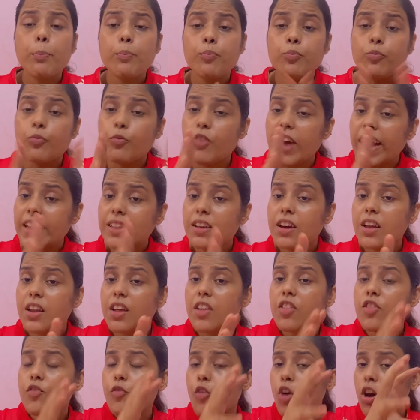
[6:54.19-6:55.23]
weather
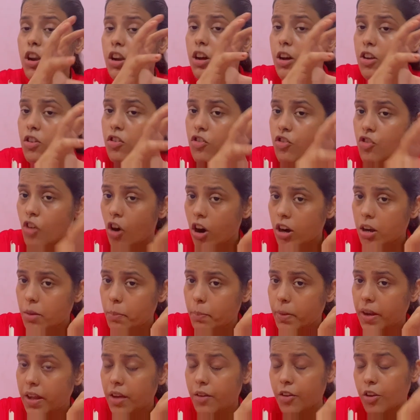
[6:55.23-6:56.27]
is for a short
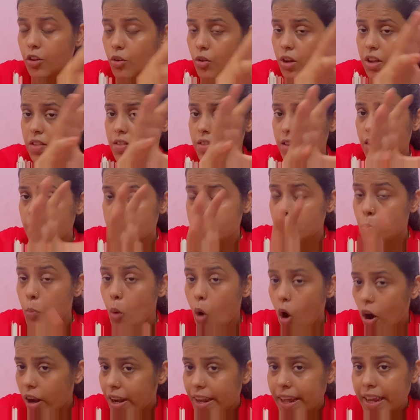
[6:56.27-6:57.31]
you can say
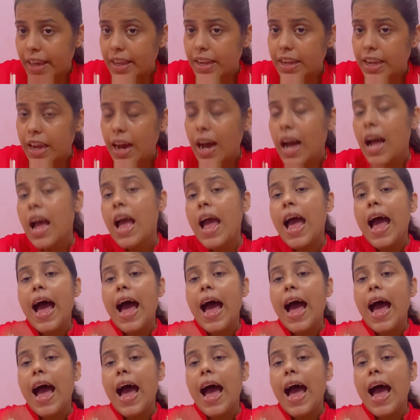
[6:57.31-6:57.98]
small area,